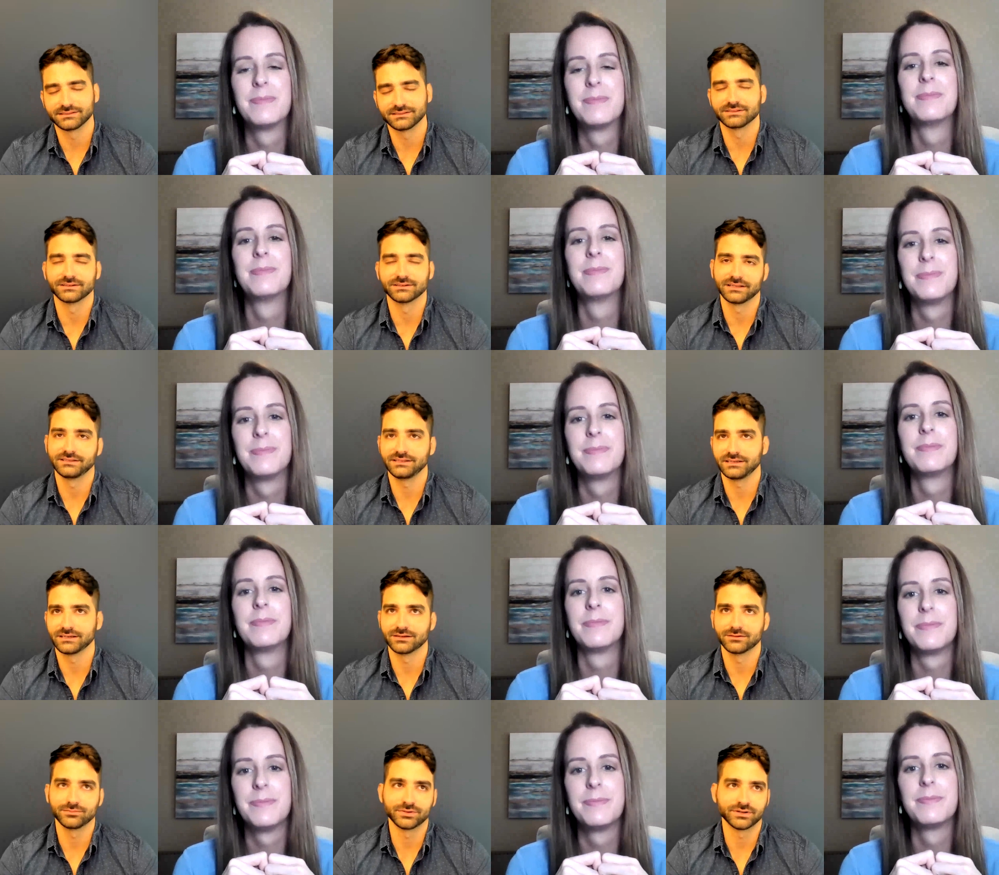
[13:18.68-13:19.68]
Speaker 1: I see it's a good
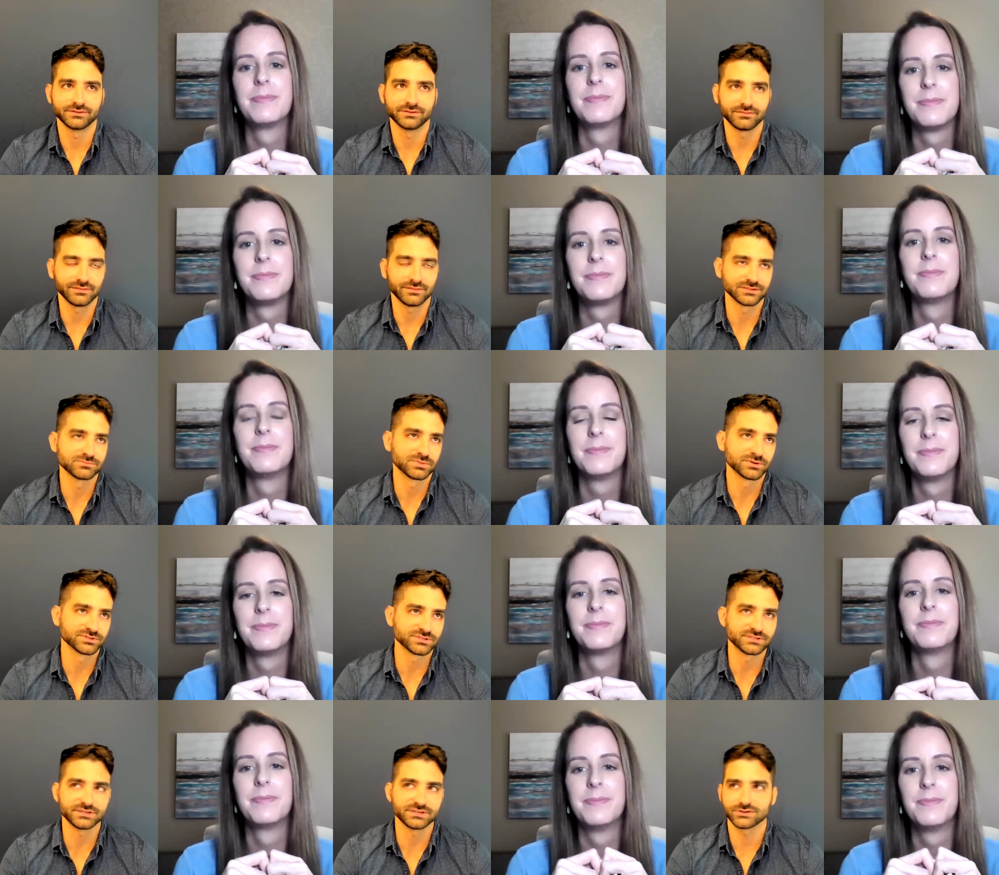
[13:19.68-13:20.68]
idea, but this
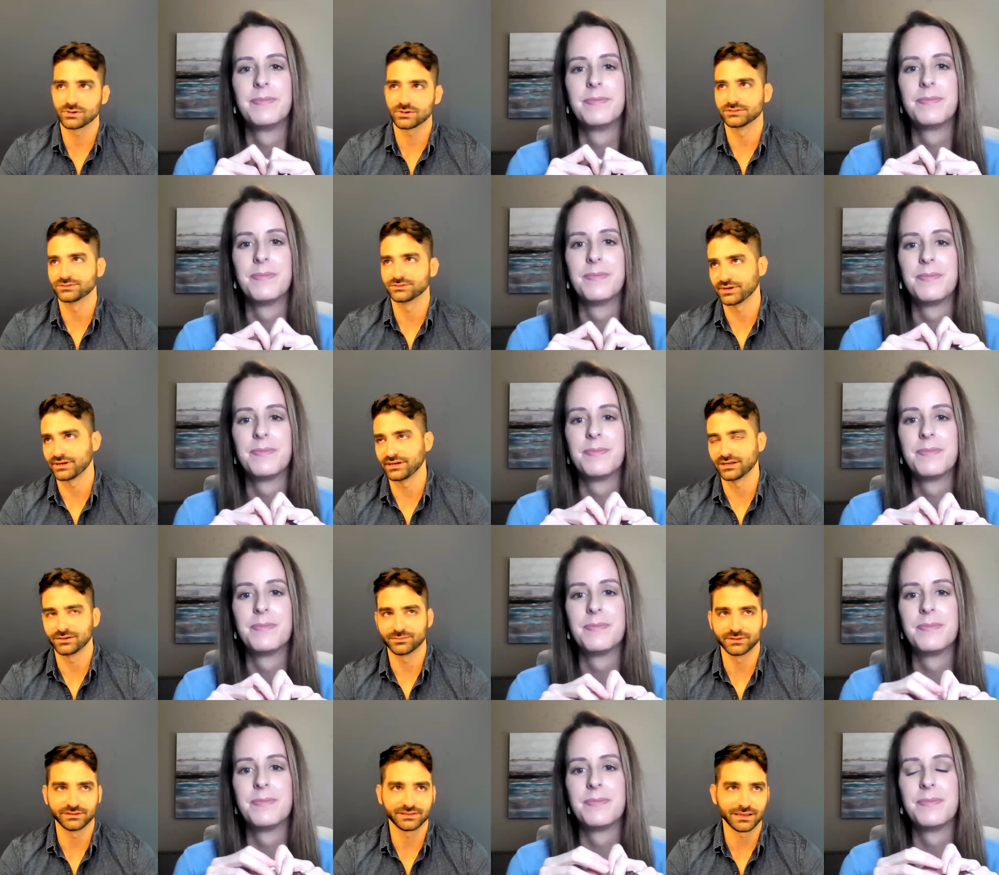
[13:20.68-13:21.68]
person here wants to train
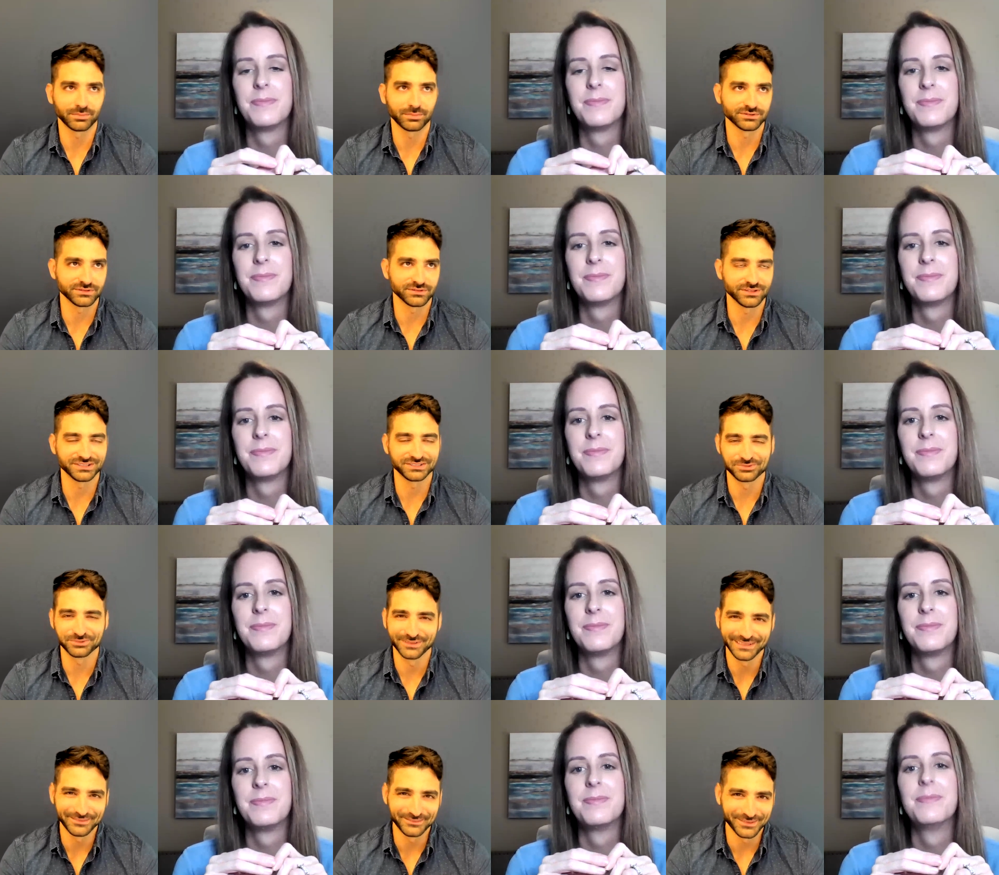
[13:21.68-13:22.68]
them, and that person
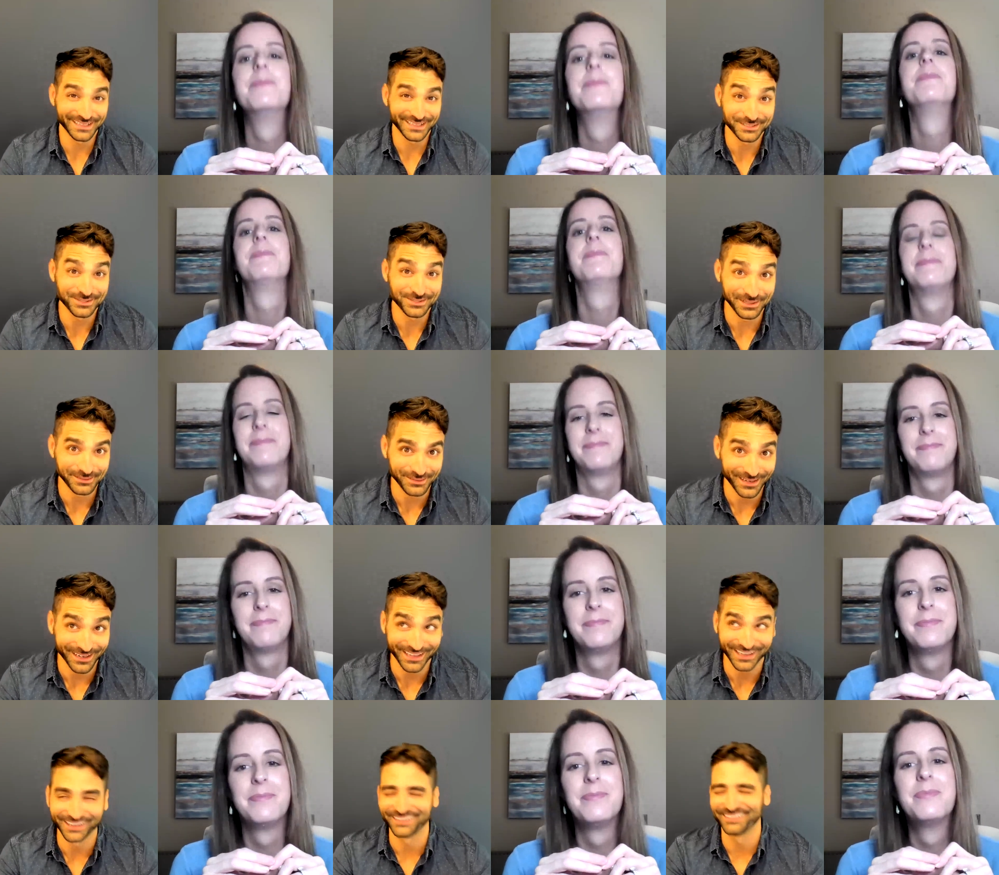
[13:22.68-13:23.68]
doesn't really want to get trained
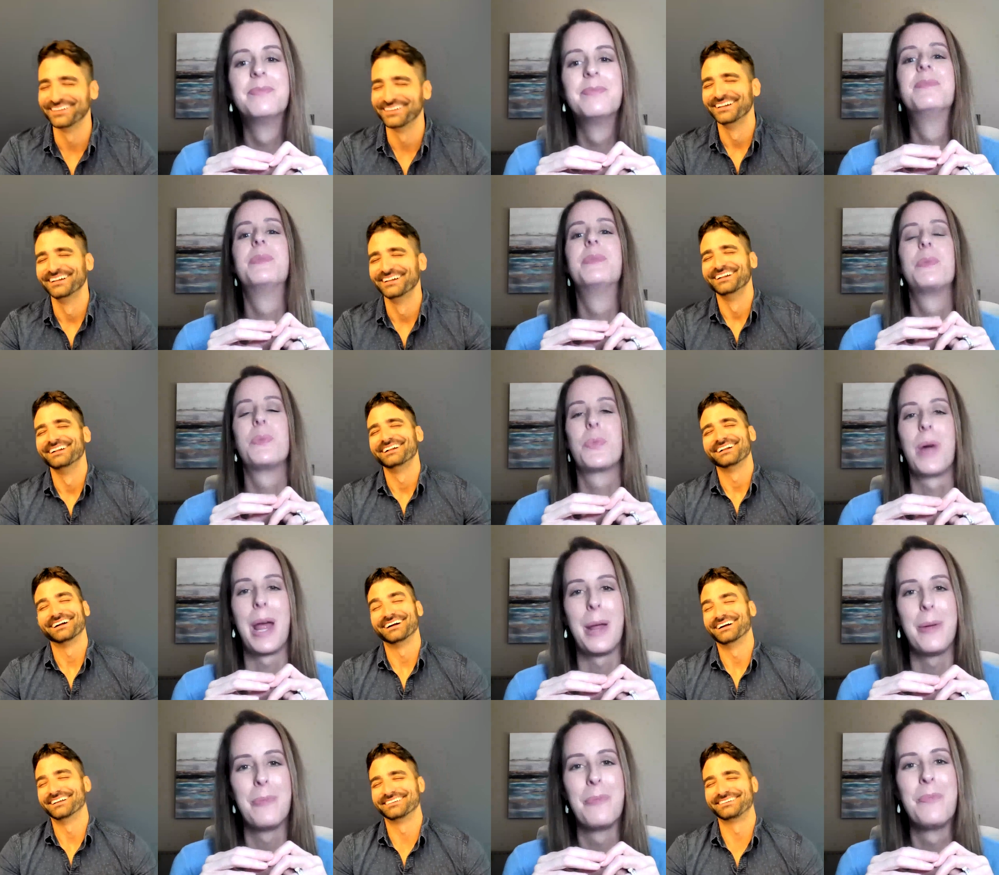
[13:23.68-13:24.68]
right now.
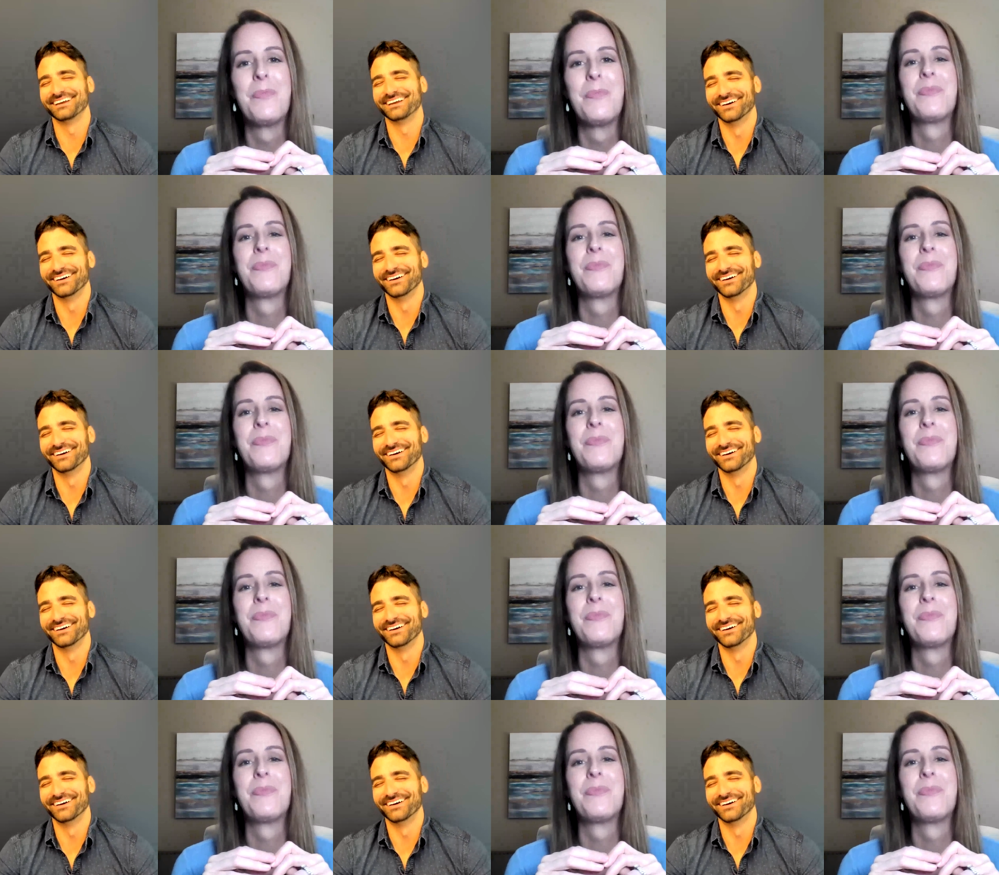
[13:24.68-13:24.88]
Right. Uh,